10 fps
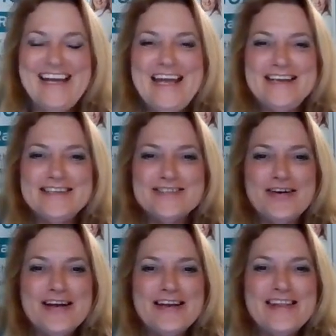
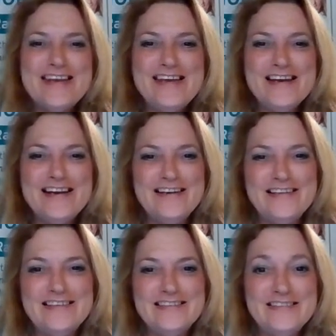
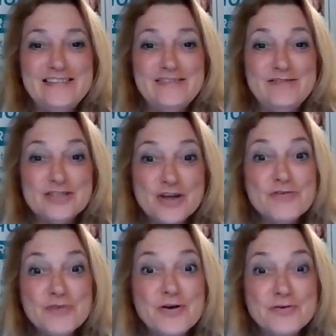the show
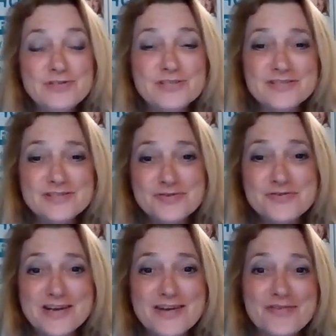notes, so you
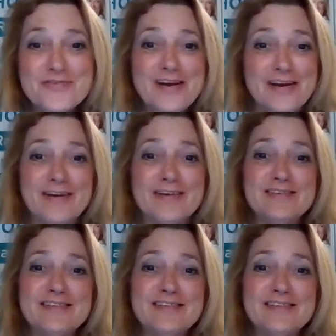can go there.